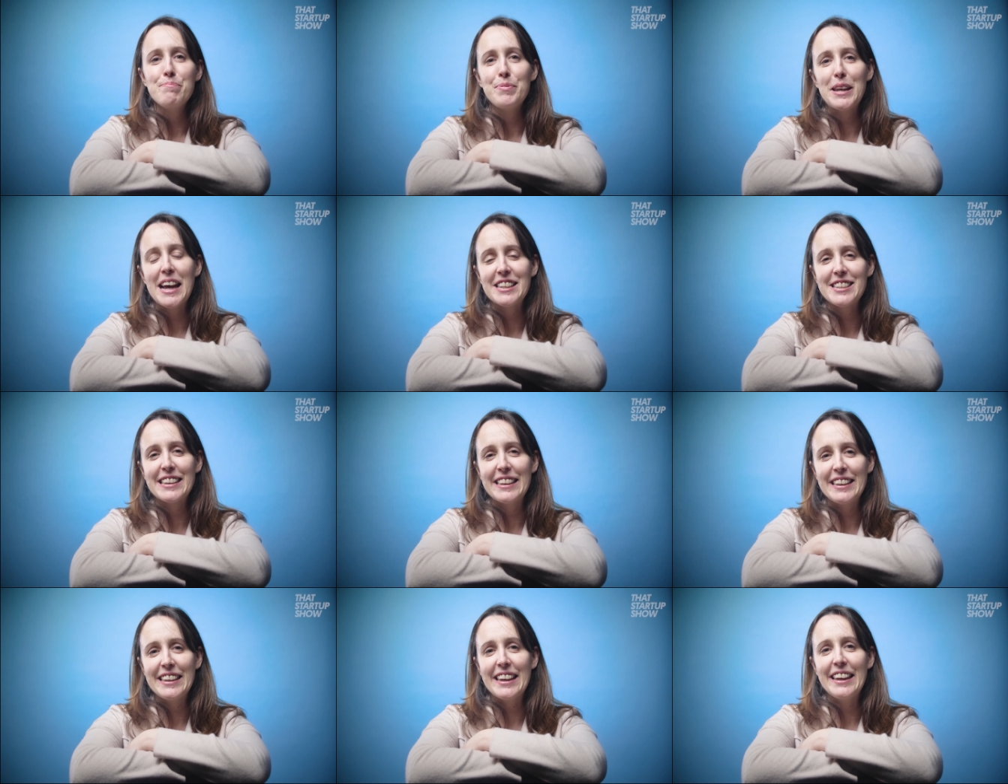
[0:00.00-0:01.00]
but
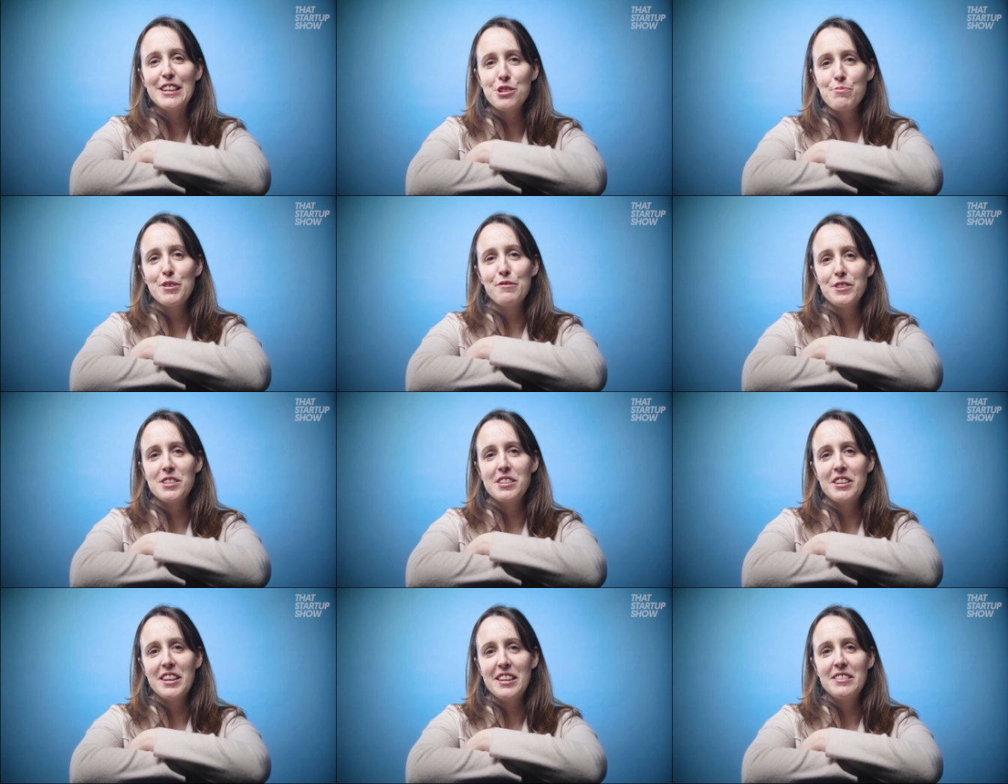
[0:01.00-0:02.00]
actually each one of us
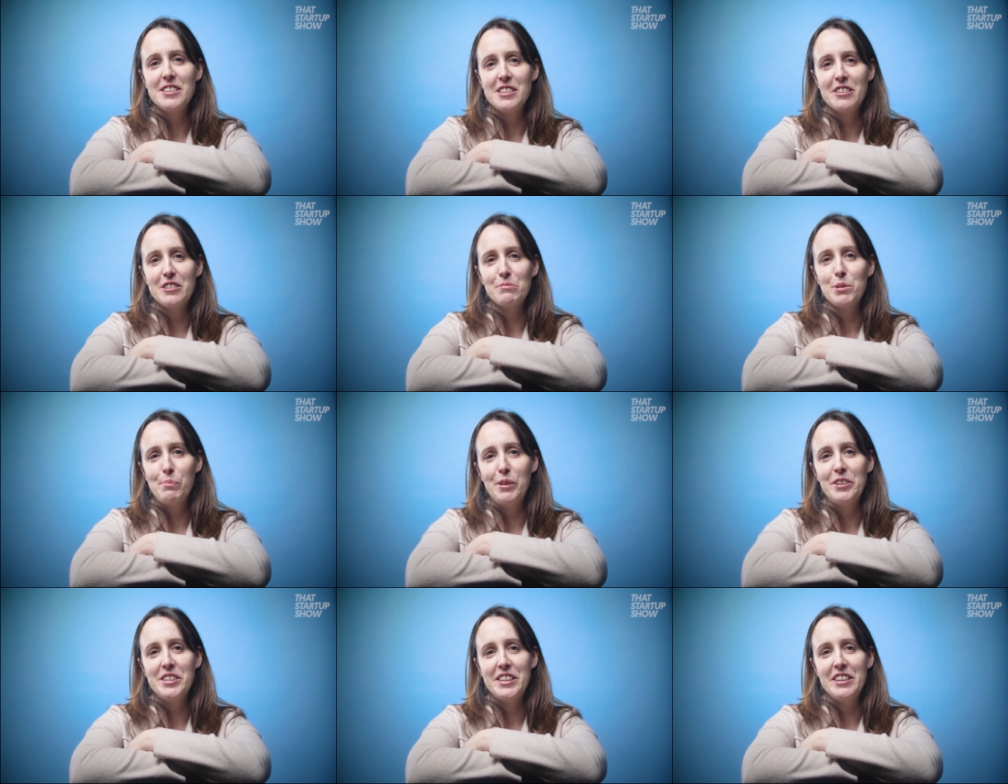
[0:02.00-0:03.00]
that are in the startup
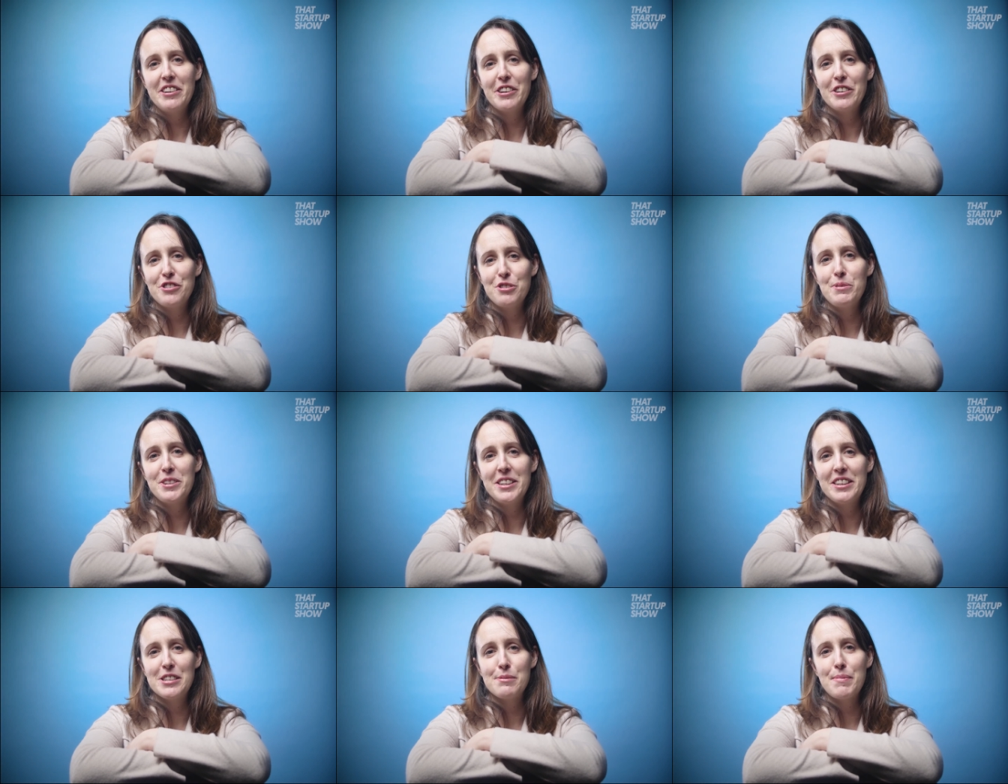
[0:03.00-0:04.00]
community are
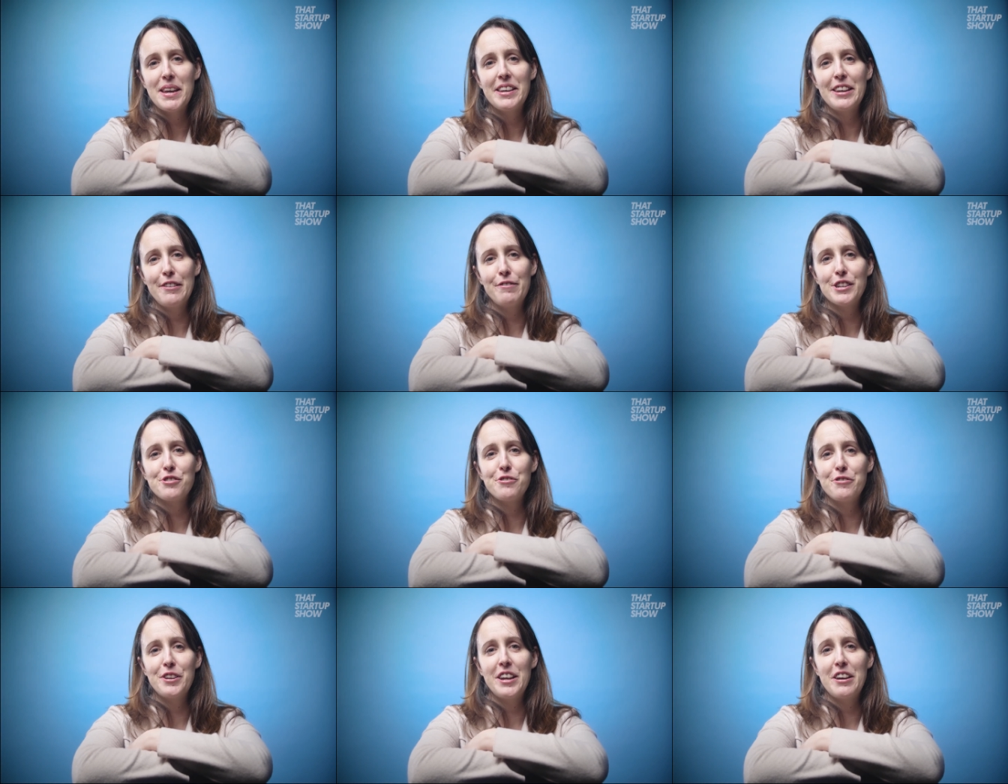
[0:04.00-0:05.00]
contributing to making
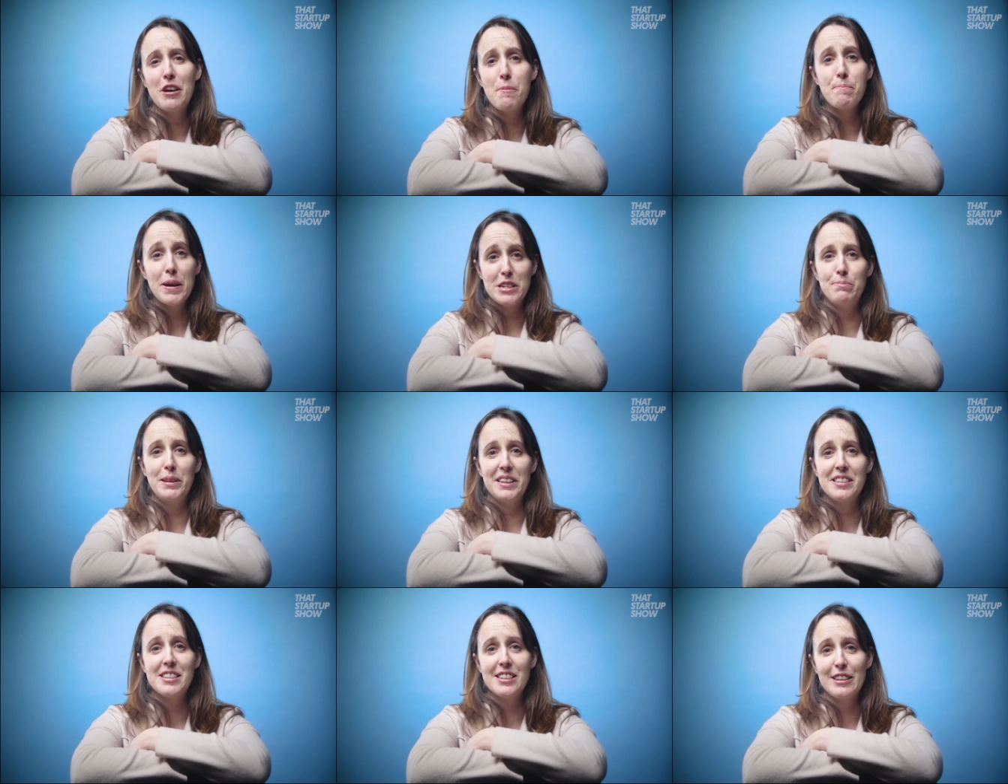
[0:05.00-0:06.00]
Victoria a better
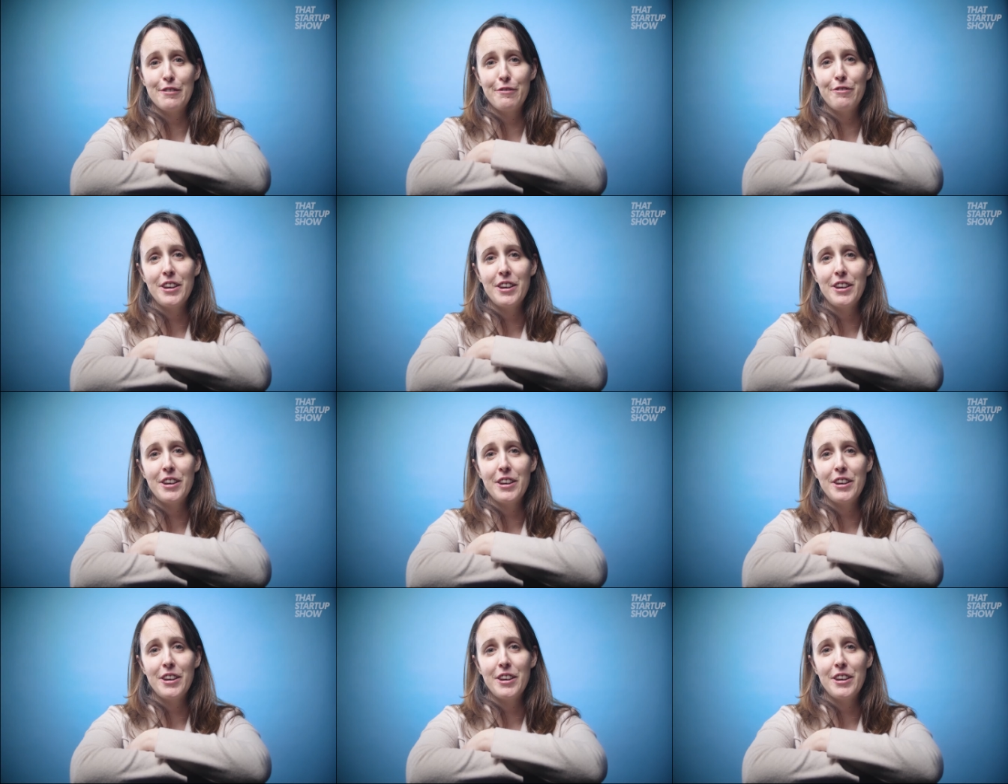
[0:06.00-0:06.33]
place to live.